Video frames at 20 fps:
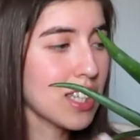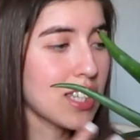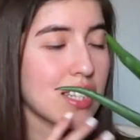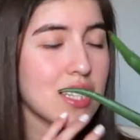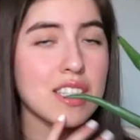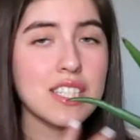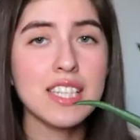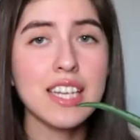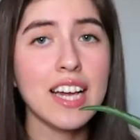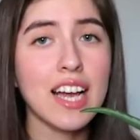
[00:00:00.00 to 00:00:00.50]

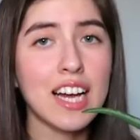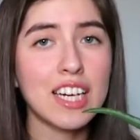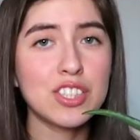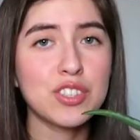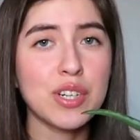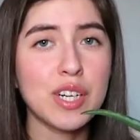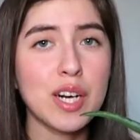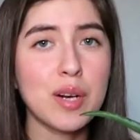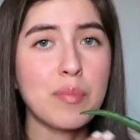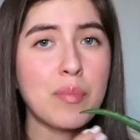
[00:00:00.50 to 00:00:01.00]
to stay
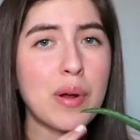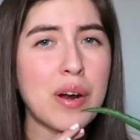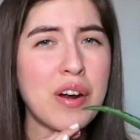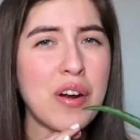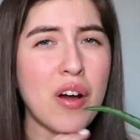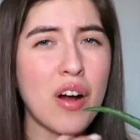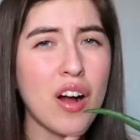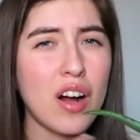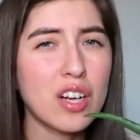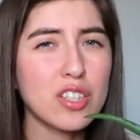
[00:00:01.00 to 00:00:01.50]
hydrated, but
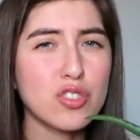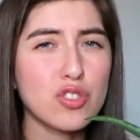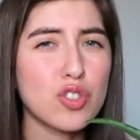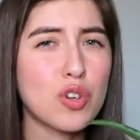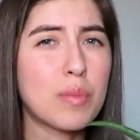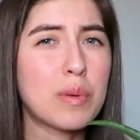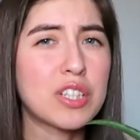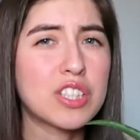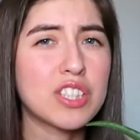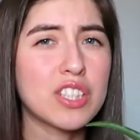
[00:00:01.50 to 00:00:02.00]
not
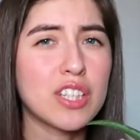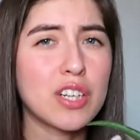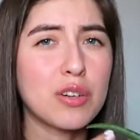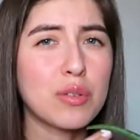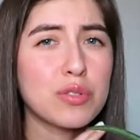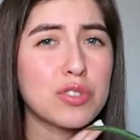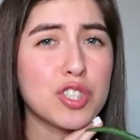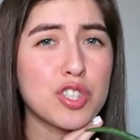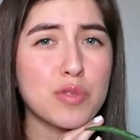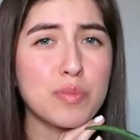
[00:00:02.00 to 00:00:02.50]
so much that
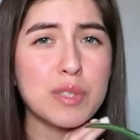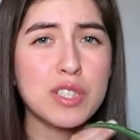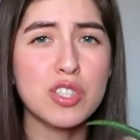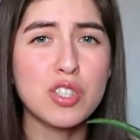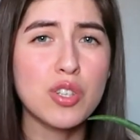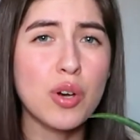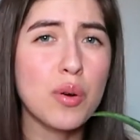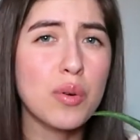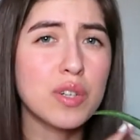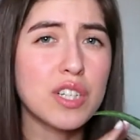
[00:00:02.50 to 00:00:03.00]
it'll just be
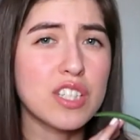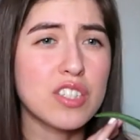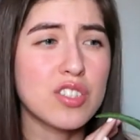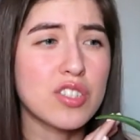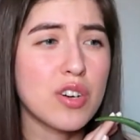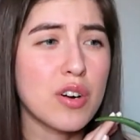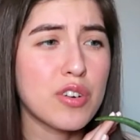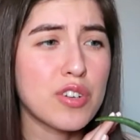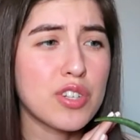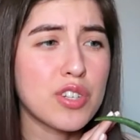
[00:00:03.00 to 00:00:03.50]
soaked and
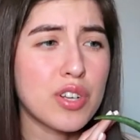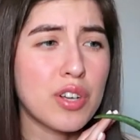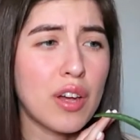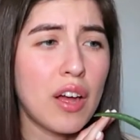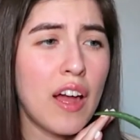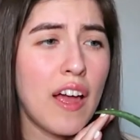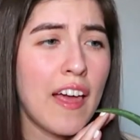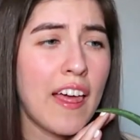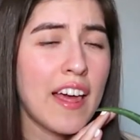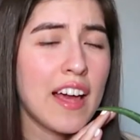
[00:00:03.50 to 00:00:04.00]
start
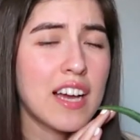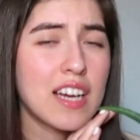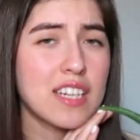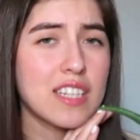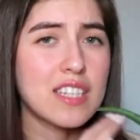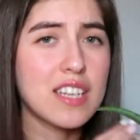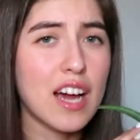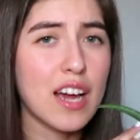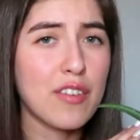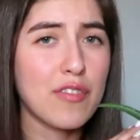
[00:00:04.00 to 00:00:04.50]
to
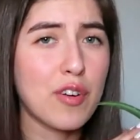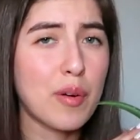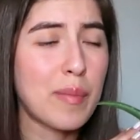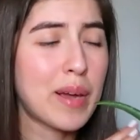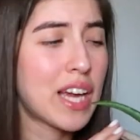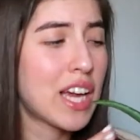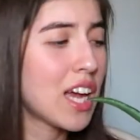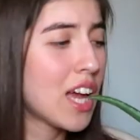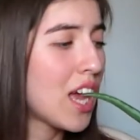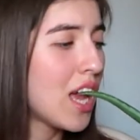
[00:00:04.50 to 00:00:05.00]
die from
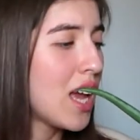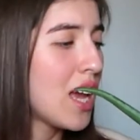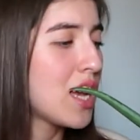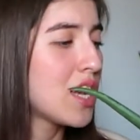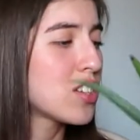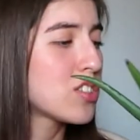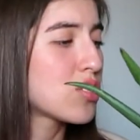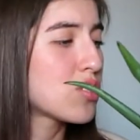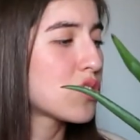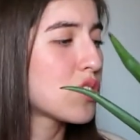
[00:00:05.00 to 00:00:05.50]
it.
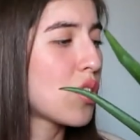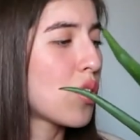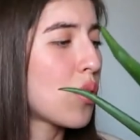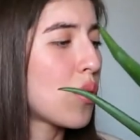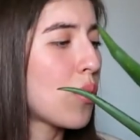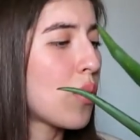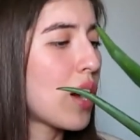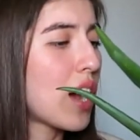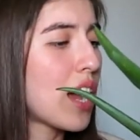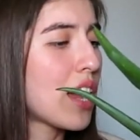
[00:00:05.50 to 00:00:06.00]

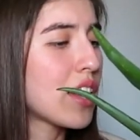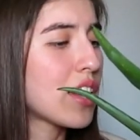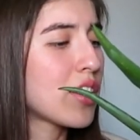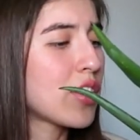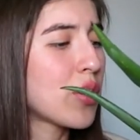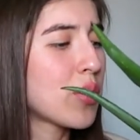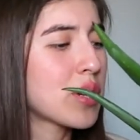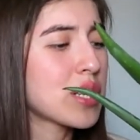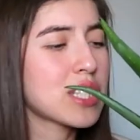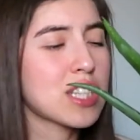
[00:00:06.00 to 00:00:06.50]
So I
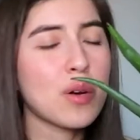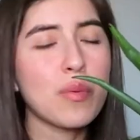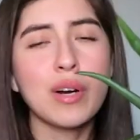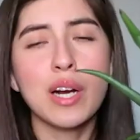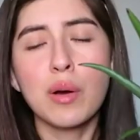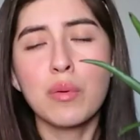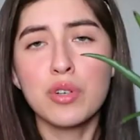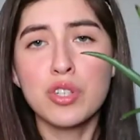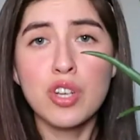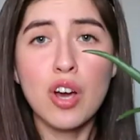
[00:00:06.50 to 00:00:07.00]
noticed that when
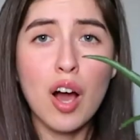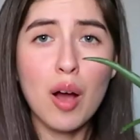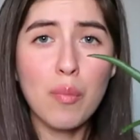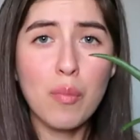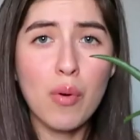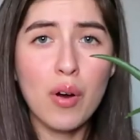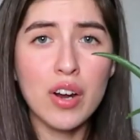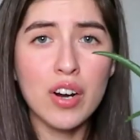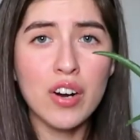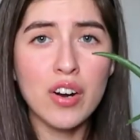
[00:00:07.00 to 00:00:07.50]
I would
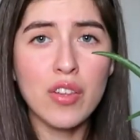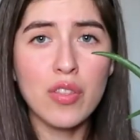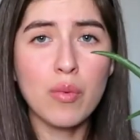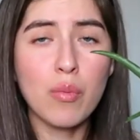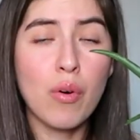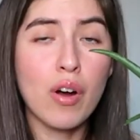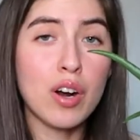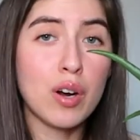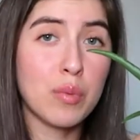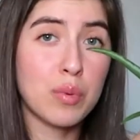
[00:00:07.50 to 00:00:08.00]
top water, the
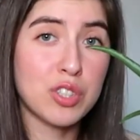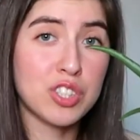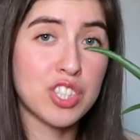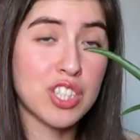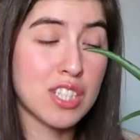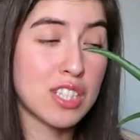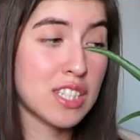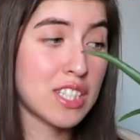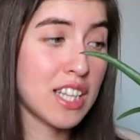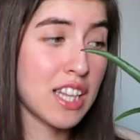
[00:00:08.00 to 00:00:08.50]
water would
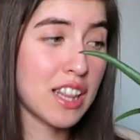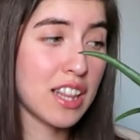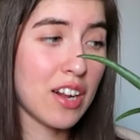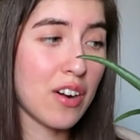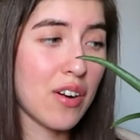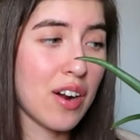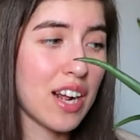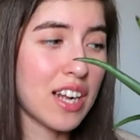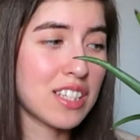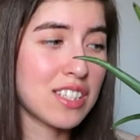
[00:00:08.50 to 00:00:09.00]
just sit
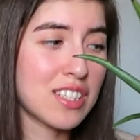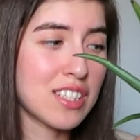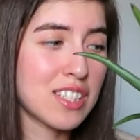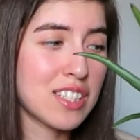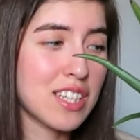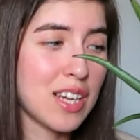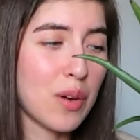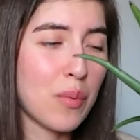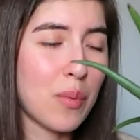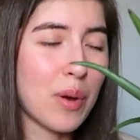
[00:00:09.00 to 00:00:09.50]
there and
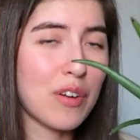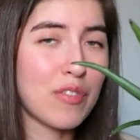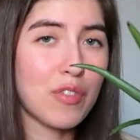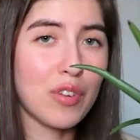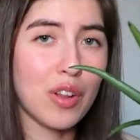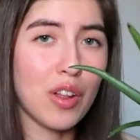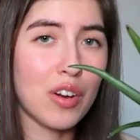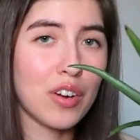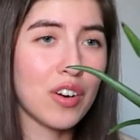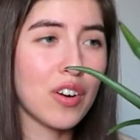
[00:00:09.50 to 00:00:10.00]
stay wet for
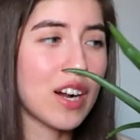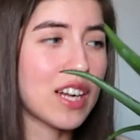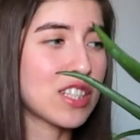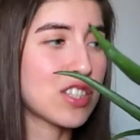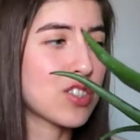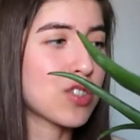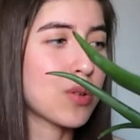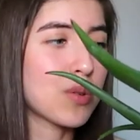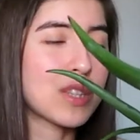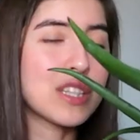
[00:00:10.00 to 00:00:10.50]
longer, and
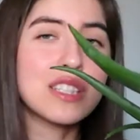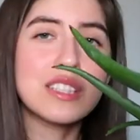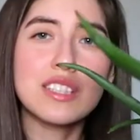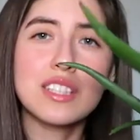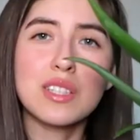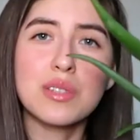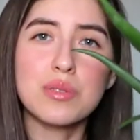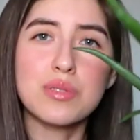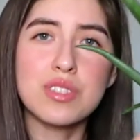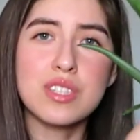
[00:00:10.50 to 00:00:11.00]
so these
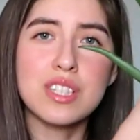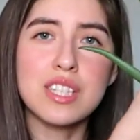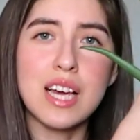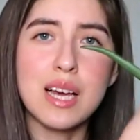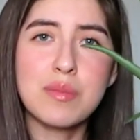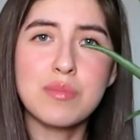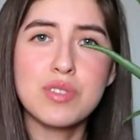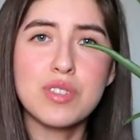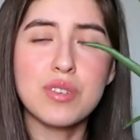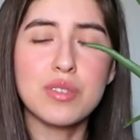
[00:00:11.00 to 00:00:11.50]
little
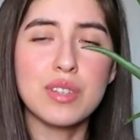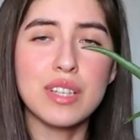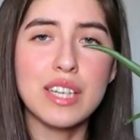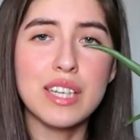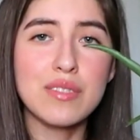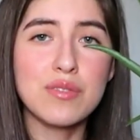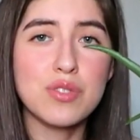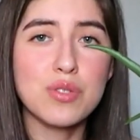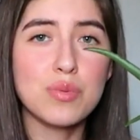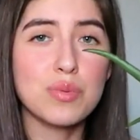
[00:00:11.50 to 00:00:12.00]
stems or
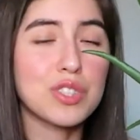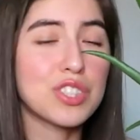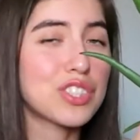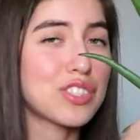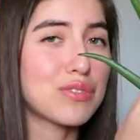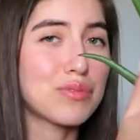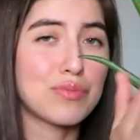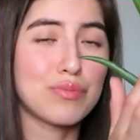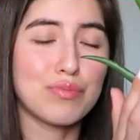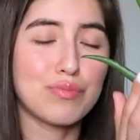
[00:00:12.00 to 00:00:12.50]
leaves, which
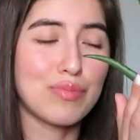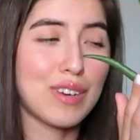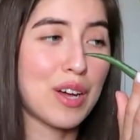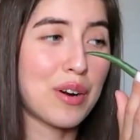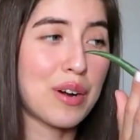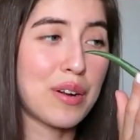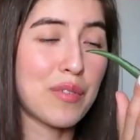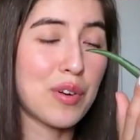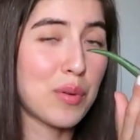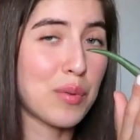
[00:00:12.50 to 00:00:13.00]
I
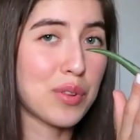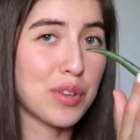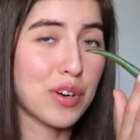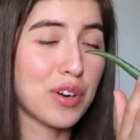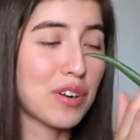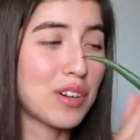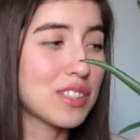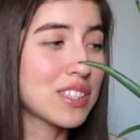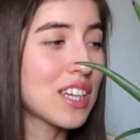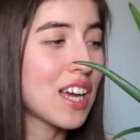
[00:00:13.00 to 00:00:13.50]
don't even know what they're
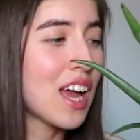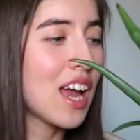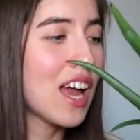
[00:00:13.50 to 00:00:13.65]
called,